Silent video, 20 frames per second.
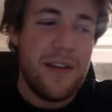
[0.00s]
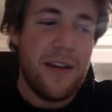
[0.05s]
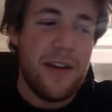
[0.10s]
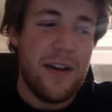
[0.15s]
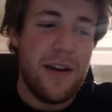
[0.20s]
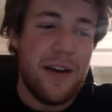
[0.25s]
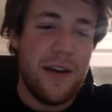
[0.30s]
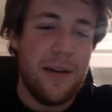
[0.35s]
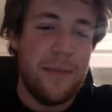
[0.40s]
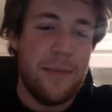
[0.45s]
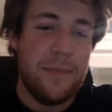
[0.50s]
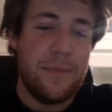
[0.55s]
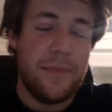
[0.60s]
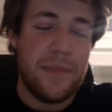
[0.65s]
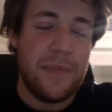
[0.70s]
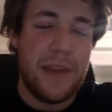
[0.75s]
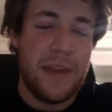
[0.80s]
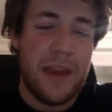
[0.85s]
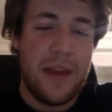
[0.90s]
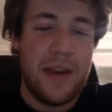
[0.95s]
Um,
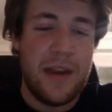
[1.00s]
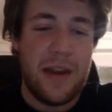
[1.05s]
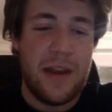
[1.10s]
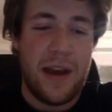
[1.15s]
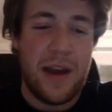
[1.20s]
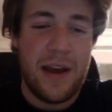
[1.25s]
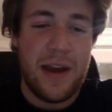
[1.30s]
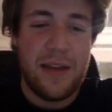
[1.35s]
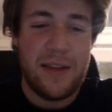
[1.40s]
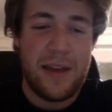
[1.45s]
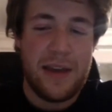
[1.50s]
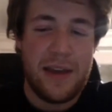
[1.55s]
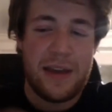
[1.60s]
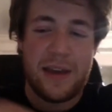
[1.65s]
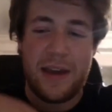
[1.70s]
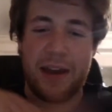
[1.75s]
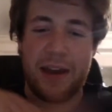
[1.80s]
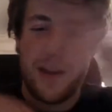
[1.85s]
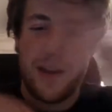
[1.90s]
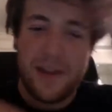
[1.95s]
and I
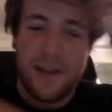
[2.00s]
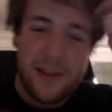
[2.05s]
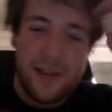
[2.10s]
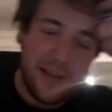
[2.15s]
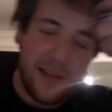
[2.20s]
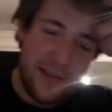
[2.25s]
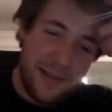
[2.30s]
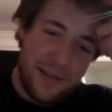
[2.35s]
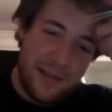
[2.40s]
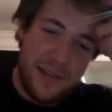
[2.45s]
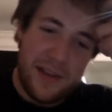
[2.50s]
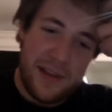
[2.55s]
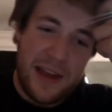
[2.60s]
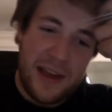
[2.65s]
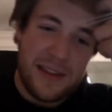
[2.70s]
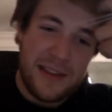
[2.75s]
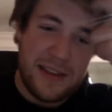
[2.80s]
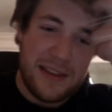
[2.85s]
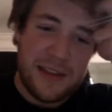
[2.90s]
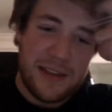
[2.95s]
like I
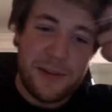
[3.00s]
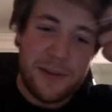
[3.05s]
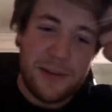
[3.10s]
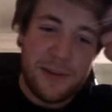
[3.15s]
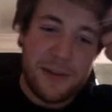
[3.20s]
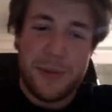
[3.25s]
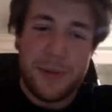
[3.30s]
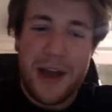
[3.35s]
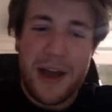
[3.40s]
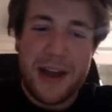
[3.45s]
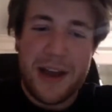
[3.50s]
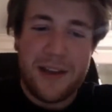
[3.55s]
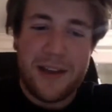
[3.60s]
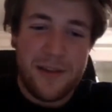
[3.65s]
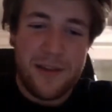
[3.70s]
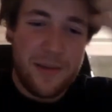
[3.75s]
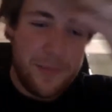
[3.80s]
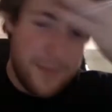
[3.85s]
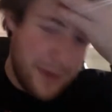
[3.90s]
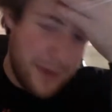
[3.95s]
like to reply to
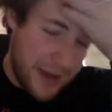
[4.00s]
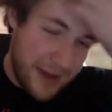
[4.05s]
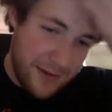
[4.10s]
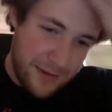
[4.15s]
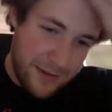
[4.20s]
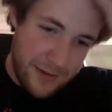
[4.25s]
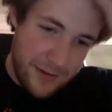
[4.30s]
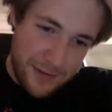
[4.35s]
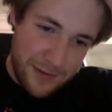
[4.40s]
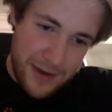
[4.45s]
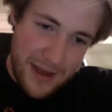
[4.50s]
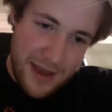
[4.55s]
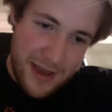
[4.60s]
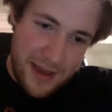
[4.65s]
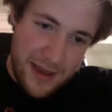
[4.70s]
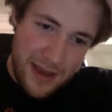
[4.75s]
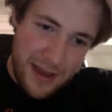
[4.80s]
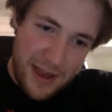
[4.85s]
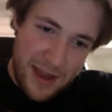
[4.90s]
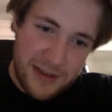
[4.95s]
them. I don't know
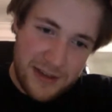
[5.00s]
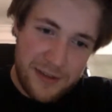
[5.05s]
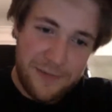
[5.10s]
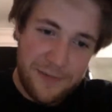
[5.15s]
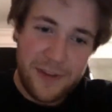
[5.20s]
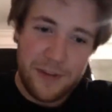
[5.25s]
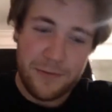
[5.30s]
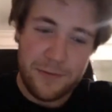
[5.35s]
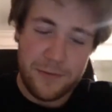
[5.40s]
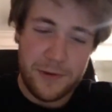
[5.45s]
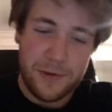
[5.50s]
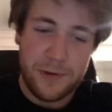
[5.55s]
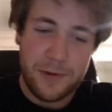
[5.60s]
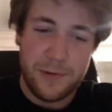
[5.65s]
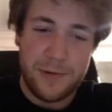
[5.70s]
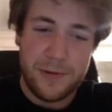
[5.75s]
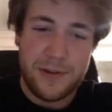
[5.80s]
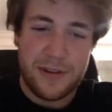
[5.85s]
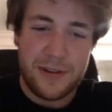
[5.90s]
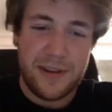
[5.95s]
why. I just feel
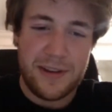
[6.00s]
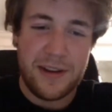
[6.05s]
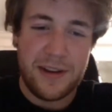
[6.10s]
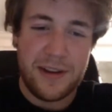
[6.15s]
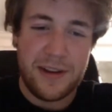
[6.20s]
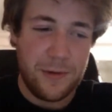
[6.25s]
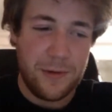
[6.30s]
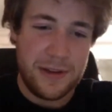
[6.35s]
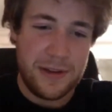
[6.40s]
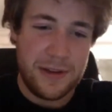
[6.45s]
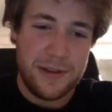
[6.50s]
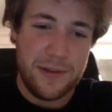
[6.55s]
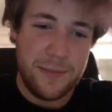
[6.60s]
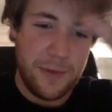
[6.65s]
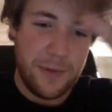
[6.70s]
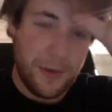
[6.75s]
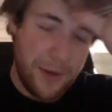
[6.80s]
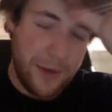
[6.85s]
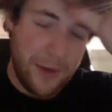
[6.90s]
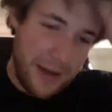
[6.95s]
rude just ignoring them.
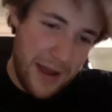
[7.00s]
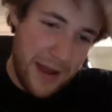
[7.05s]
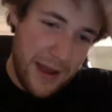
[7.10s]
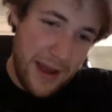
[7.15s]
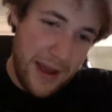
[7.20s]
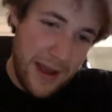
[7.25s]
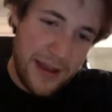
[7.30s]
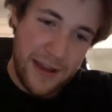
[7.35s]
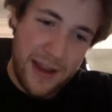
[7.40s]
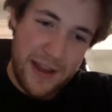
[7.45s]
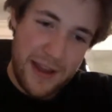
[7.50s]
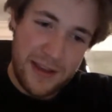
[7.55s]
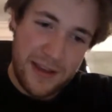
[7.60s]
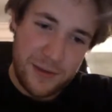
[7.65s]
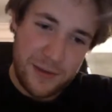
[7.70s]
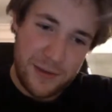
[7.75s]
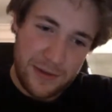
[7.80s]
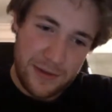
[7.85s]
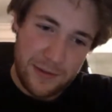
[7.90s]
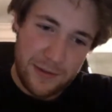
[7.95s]
So I, I, I
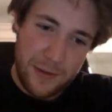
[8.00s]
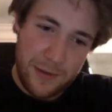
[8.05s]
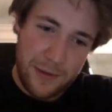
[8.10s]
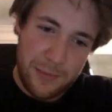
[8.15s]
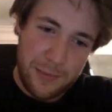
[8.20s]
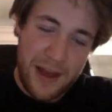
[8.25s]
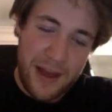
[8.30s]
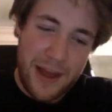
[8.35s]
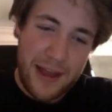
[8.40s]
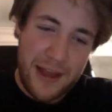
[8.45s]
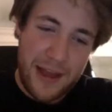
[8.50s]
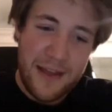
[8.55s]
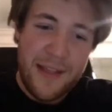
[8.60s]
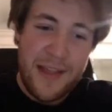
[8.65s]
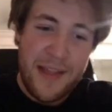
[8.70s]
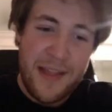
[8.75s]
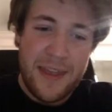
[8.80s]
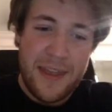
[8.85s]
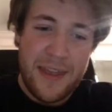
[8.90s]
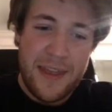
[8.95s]
usually reply.
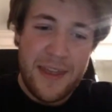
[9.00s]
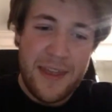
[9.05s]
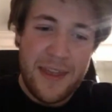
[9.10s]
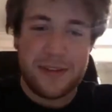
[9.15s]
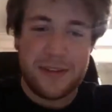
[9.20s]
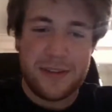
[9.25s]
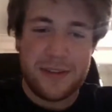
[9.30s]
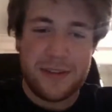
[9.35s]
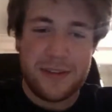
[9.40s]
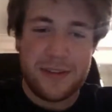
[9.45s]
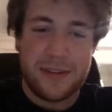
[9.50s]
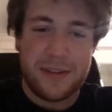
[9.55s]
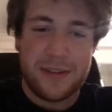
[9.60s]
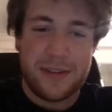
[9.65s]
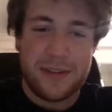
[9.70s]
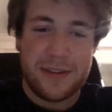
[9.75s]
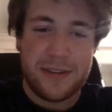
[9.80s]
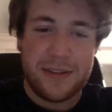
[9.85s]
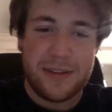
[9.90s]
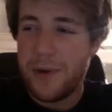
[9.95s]
And I was looking
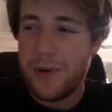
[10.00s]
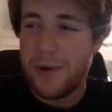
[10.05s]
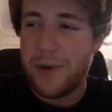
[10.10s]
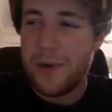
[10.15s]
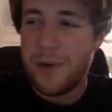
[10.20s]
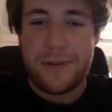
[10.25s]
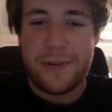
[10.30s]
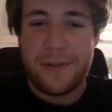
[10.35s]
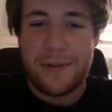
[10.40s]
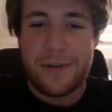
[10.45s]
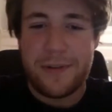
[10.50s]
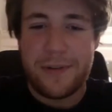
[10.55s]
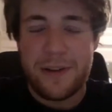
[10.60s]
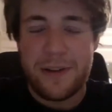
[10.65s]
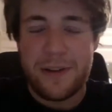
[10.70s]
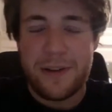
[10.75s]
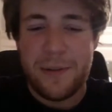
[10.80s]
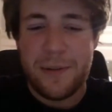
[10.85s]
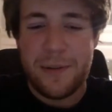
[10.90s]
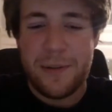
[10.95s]
through, and one was for
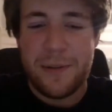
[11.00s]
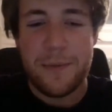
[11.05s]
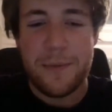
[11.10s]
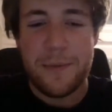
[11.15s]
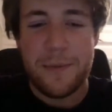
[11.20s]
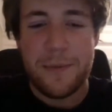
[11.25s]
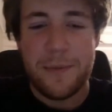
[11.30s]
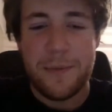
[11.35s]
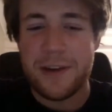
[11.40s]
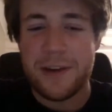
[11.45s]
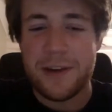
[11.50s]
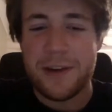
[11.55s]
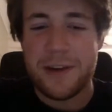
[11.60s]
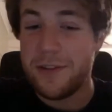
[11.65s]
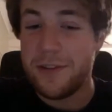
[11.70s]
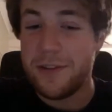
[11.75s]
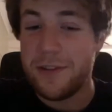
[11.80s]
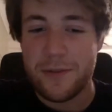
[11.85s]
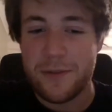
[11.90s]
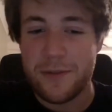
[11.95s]
some company called
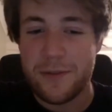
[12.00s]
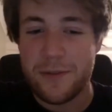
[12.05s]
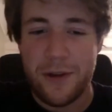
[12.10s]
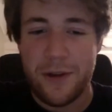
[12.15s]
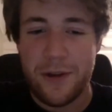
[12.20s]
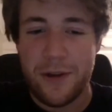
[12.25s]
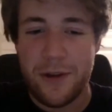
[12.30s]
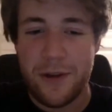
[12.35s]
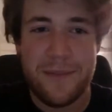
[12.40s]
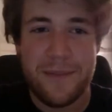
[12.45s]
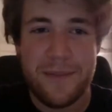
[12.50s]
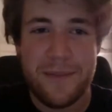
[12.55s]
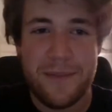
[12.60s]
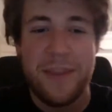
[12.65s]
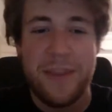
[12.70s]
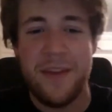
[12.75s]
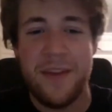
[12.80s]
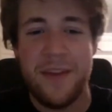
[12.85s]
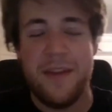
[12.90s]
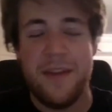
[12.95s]
Nerd Wallet.
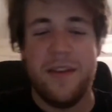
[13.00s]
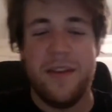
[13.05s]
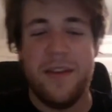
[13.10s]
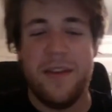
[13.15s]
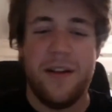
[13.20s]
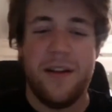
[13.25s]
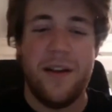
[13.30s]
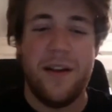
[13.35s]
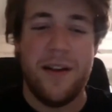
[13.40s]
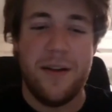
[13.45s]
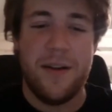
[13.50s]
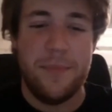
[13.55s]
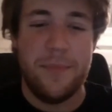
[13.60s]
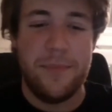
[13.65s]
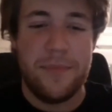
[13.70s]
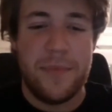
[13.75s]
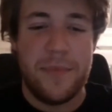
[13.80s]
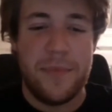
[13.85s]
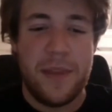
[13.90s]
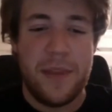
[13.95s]

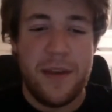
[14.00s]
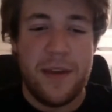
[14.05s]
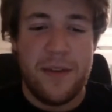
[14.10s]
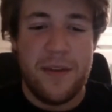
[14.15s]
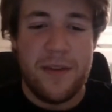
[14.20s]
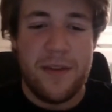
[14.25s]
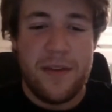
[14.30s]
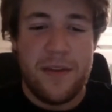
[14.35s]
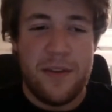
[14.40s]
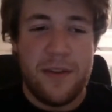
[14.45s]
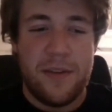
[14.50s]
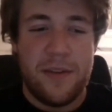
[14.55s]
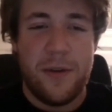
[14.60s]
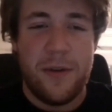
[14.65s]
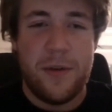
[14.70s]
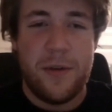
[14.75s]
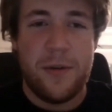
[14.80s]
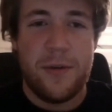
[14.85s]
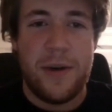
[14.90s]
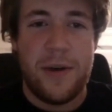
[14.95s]
Um,
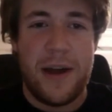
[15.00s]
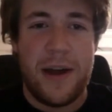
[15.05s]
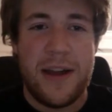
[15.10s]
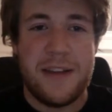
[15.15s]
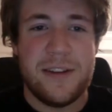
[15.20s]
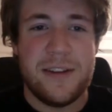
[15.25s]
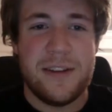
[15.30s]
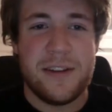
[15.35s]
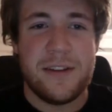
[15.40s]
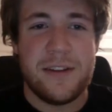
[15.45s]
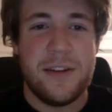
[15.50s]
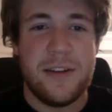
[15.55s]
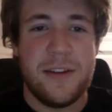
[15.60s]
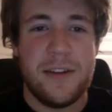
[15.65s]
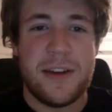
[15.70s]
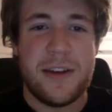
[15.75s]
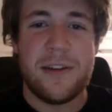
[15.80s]
so I took a look.